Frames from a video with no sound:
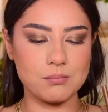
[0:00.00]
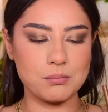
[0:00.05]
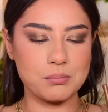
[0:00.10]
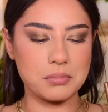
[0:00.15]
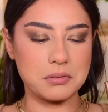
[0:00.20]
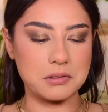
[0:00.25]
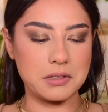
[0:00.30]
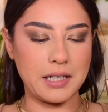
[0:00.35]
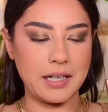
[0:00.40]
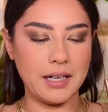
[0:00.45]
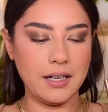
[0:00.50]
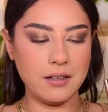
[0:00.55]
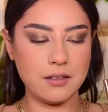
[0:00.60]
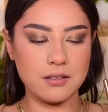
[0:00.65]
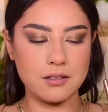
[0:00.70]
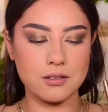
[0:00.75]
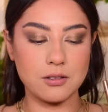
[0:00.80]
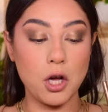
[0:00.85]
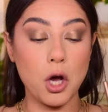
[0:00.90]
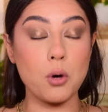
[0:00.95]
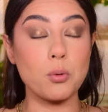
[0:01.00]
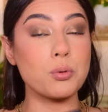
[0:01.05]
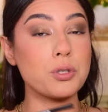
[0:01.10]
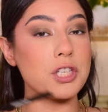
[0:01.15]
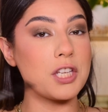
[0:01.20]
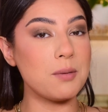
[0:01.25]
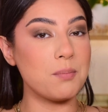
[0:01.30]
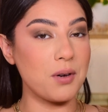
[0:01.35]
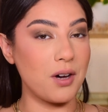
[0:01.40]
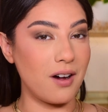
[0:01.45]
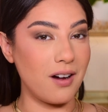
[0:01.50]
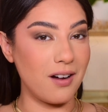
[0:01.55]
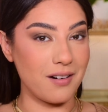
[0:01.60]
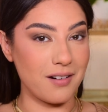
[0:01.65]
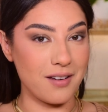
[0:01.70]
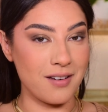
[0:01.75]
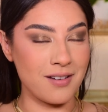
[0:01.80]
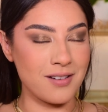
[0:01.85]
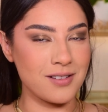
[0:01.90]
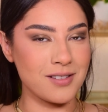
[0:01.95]
black, oh, deep
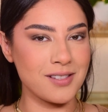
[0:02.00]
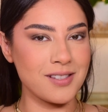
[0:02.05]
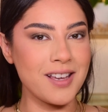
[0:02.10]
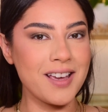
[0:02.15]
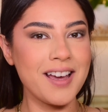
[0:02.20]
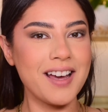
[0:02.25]
onyx,